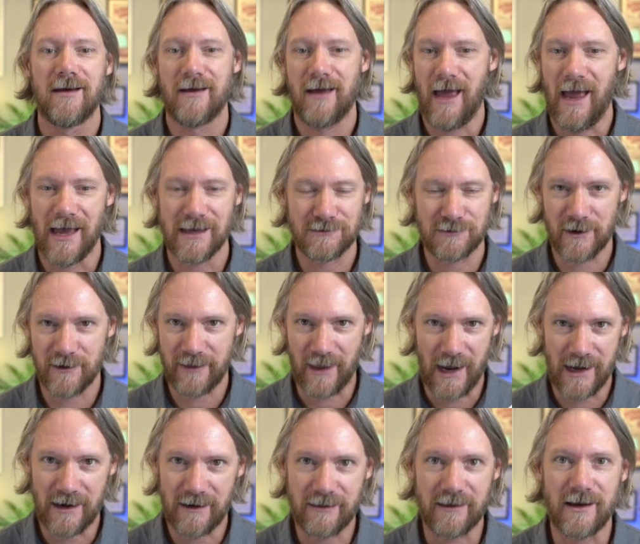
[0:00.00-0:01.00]
As with
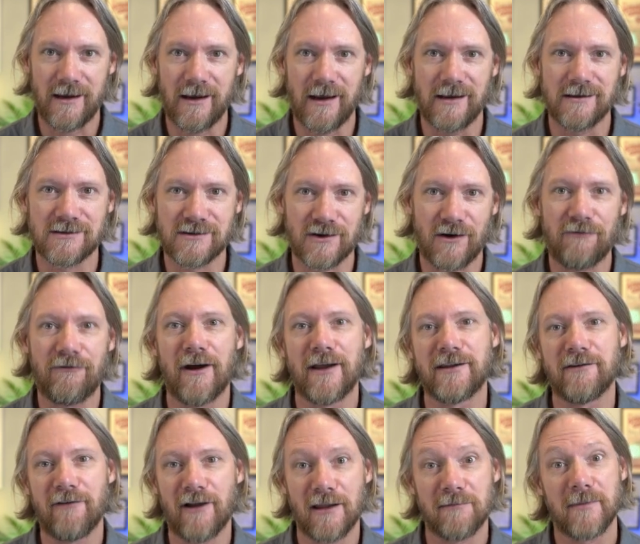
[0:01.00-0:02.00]
anything in software
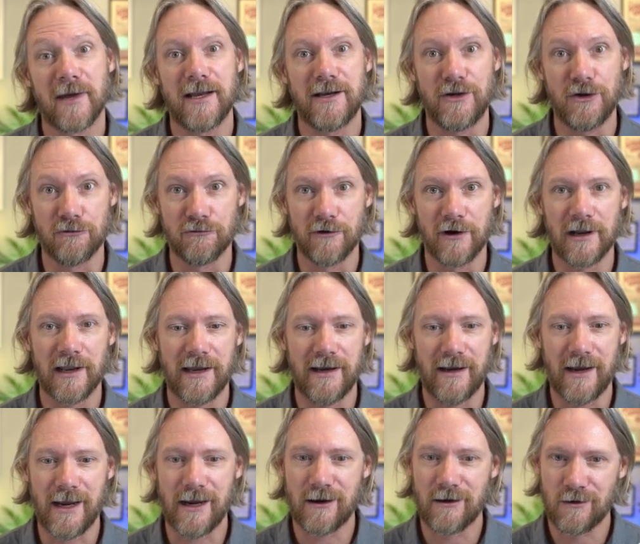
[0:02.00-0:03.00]
development, you really
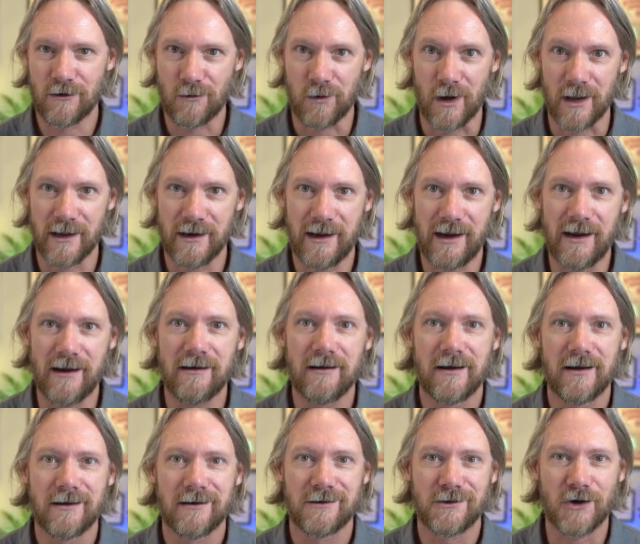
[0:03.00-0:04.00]
need quality
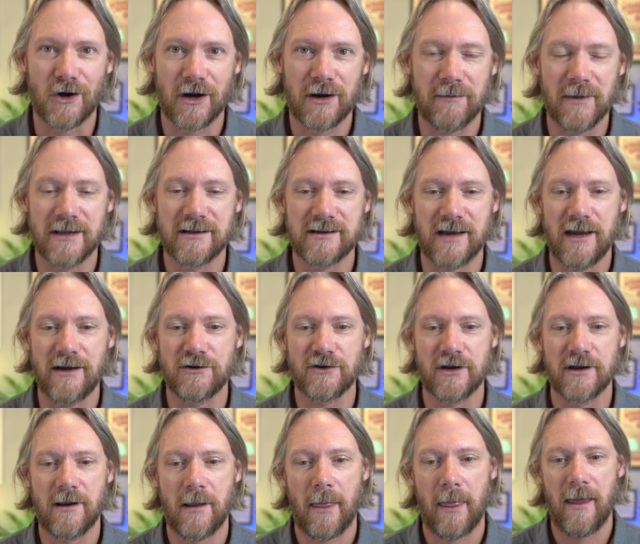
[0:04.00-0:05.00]

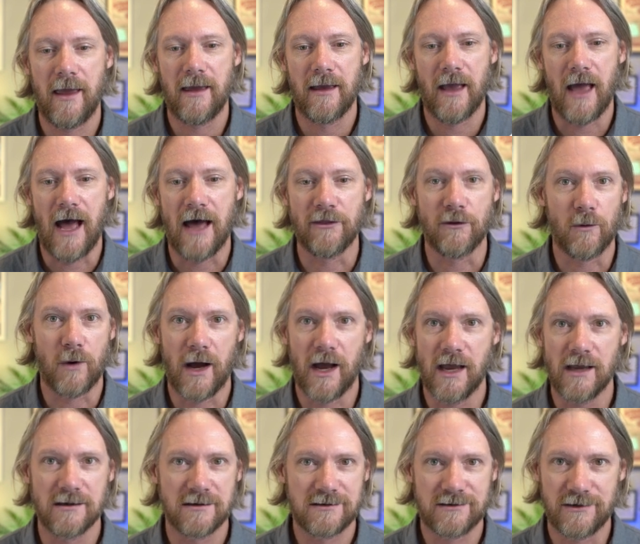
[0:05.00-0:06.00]
documentation.
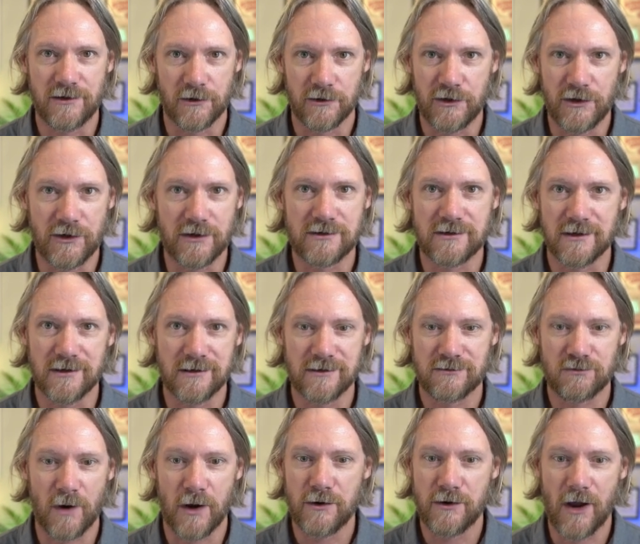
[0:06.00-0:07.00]
Otherwise, your
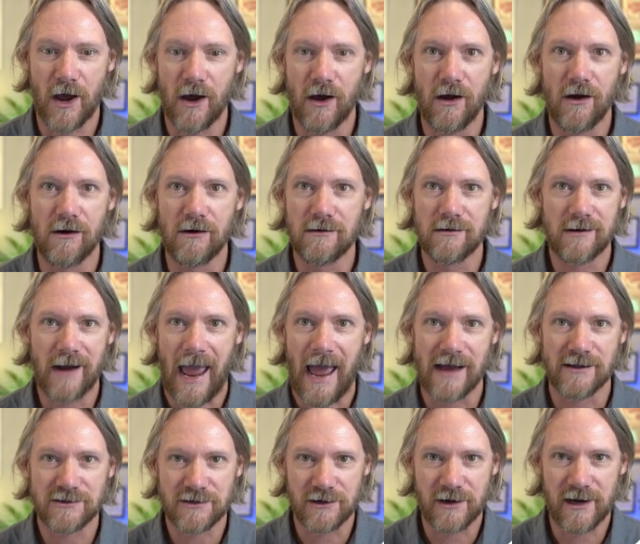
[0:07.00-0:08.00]
users won't know how
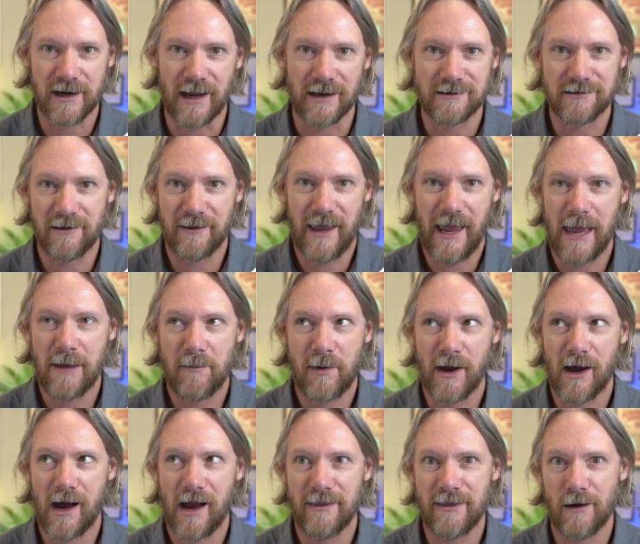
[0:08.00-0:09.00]
to connect to the
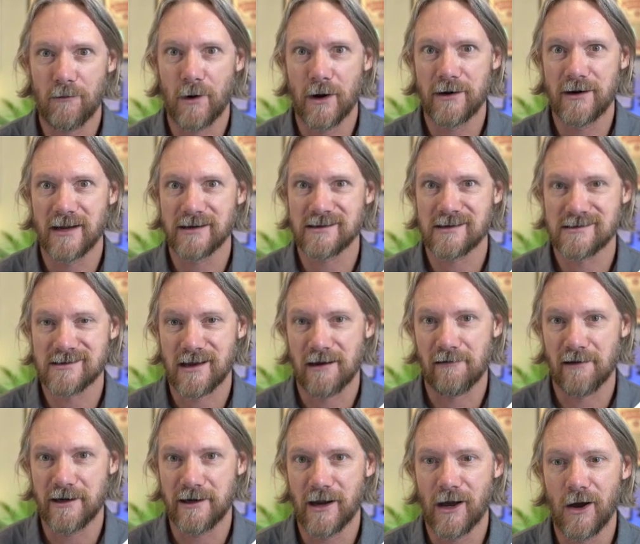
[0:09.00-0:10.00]
API. They won't
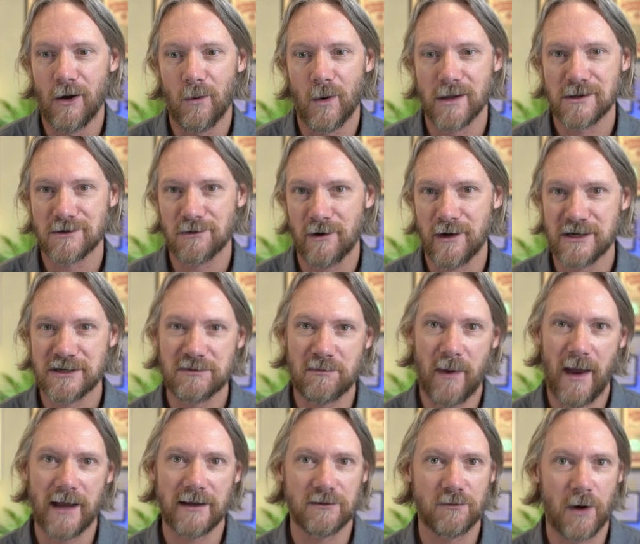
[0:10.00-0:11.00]
necessarily know what to
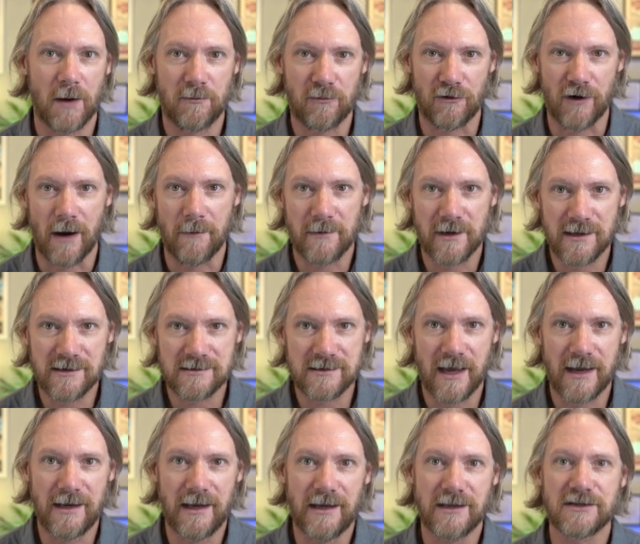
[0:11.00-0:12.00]
expect, what parameters
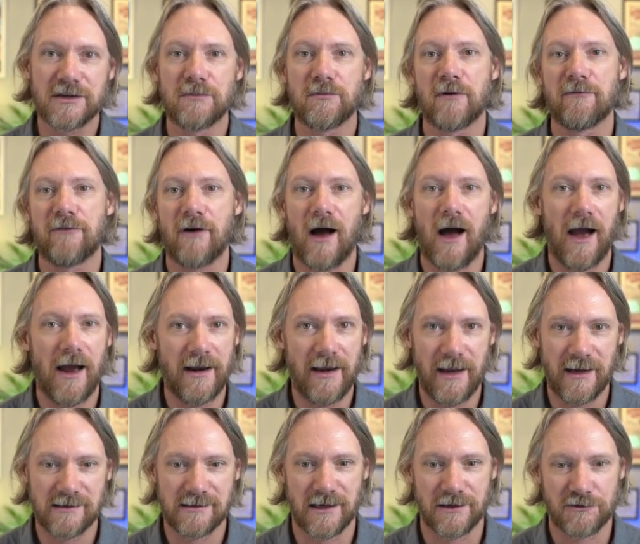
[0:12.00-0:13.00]
they need to provide,
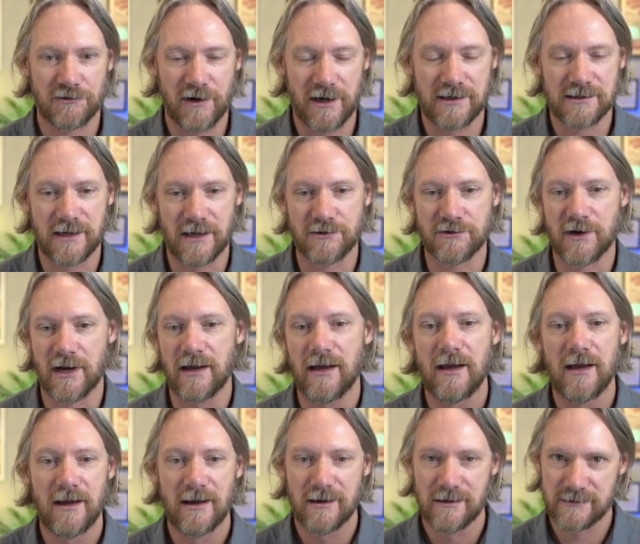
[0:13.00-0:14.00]
etc., etc.
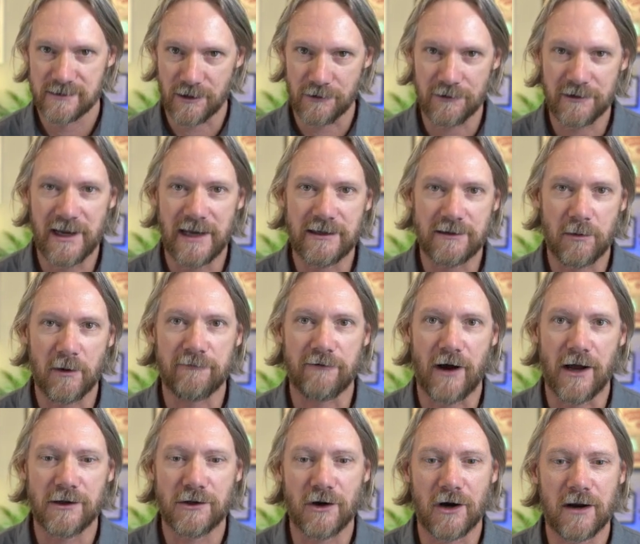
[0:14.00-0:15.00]
So you'll need to
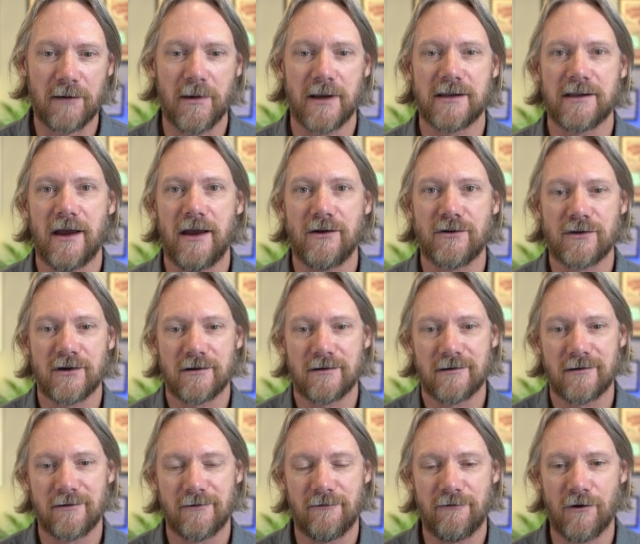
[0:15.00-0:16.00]
provide
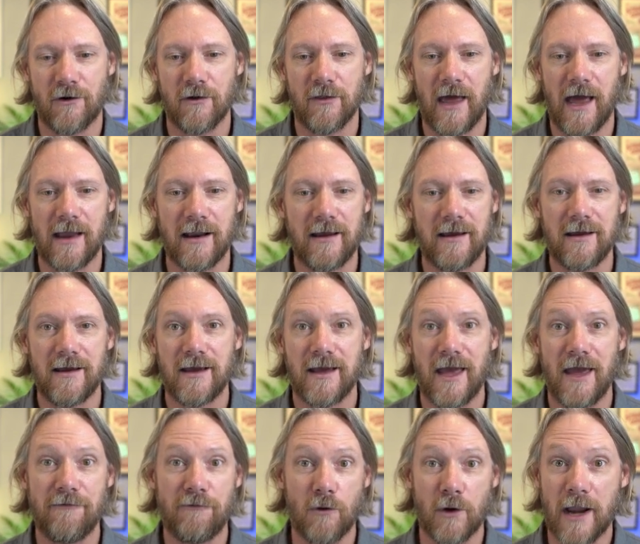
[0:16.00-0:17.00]
documentation for that.
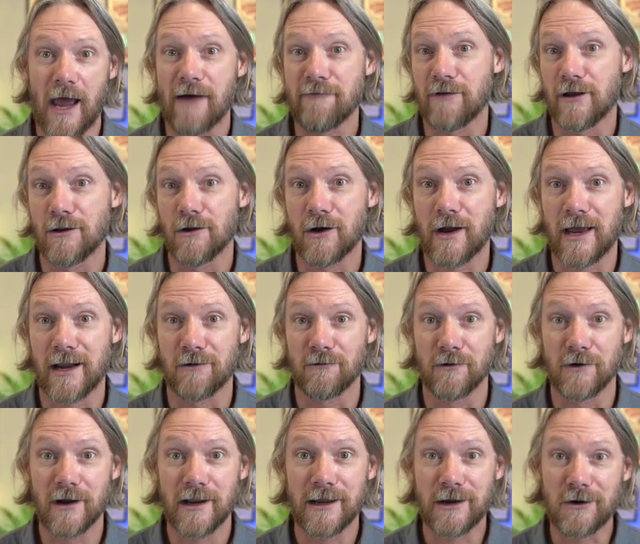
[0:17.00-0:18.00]
If you want to have a look at a
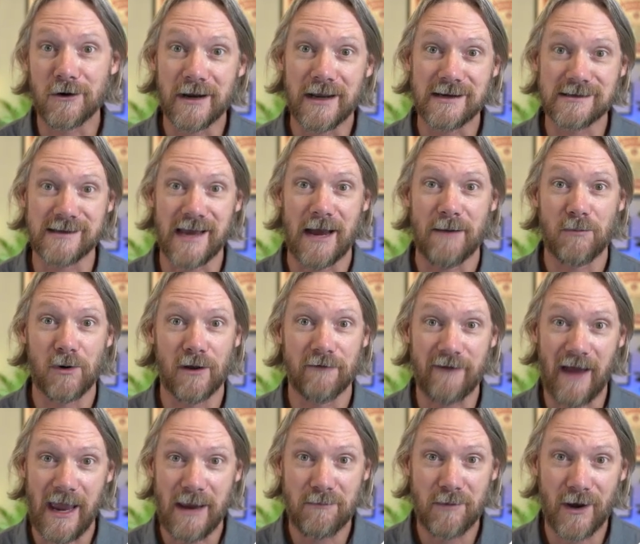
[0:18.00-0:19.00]
really good example of
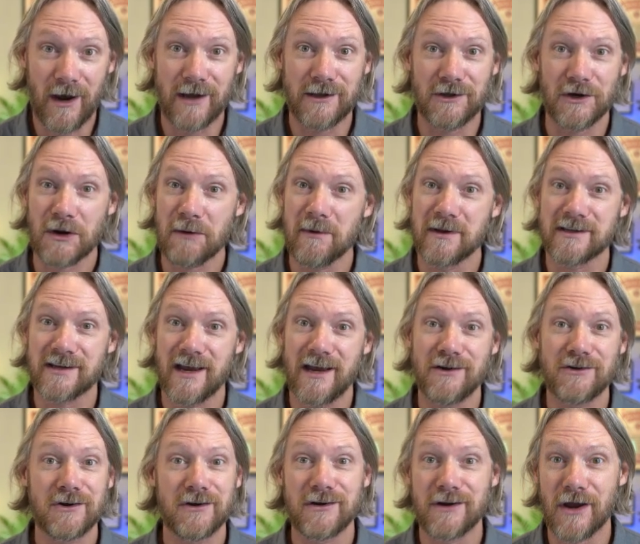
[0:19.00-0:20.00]
API
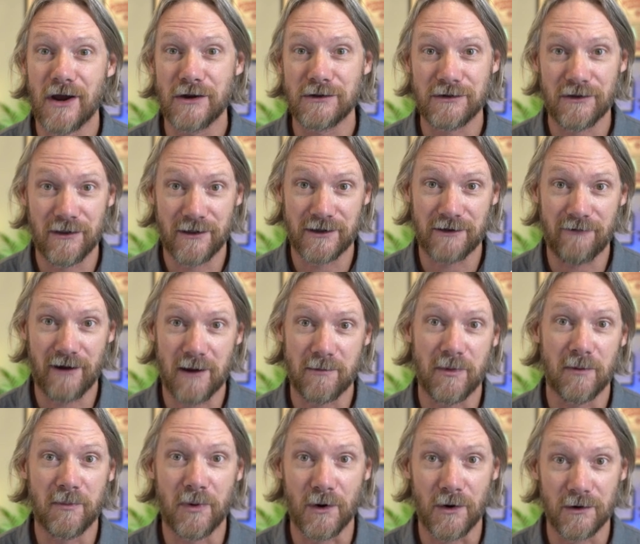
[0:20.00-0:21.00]
documentation, go to the
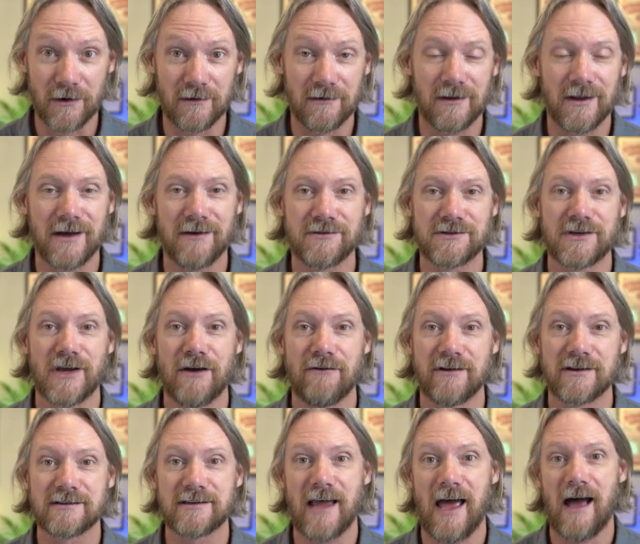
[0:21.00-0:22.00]
developer portal of
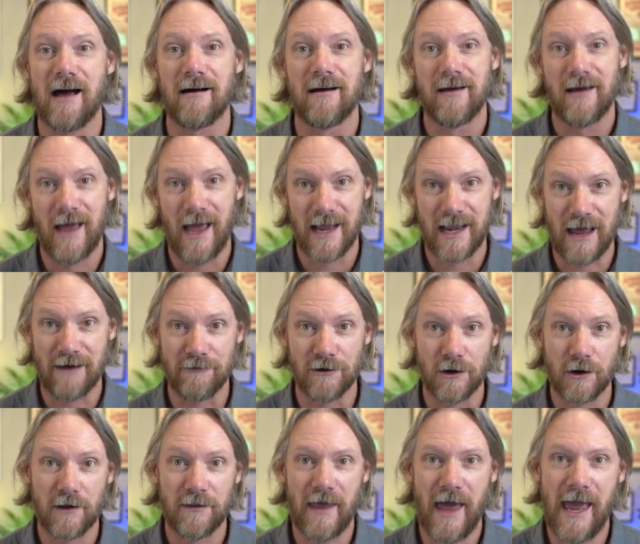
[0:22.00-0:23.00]
ServiceNow and have a
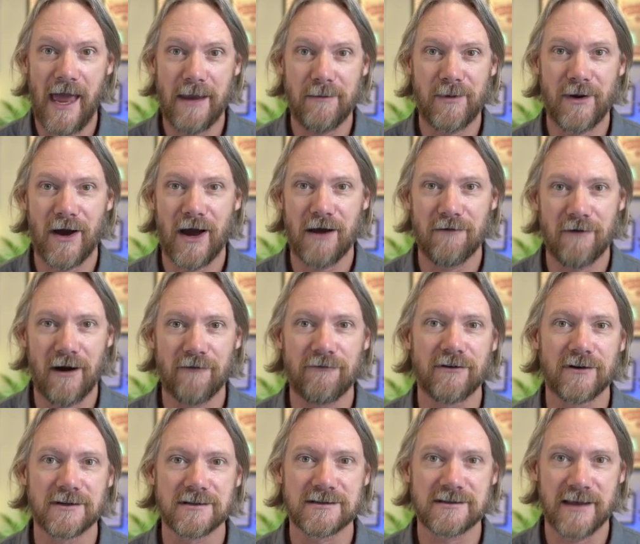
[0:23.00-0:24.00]
look at the API
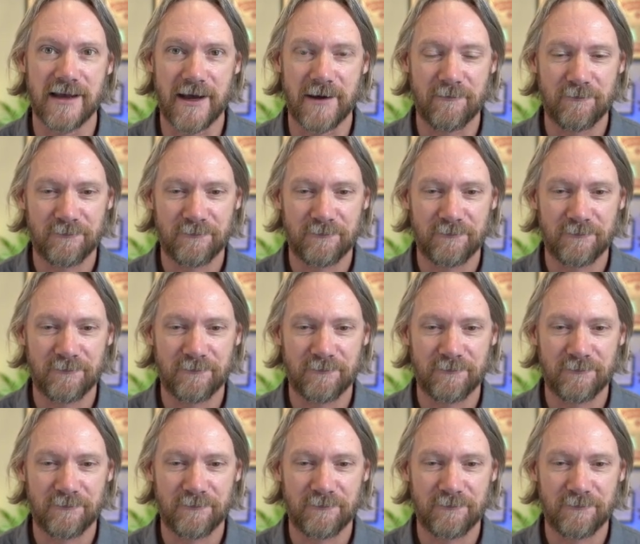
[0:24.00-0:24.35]
reference there.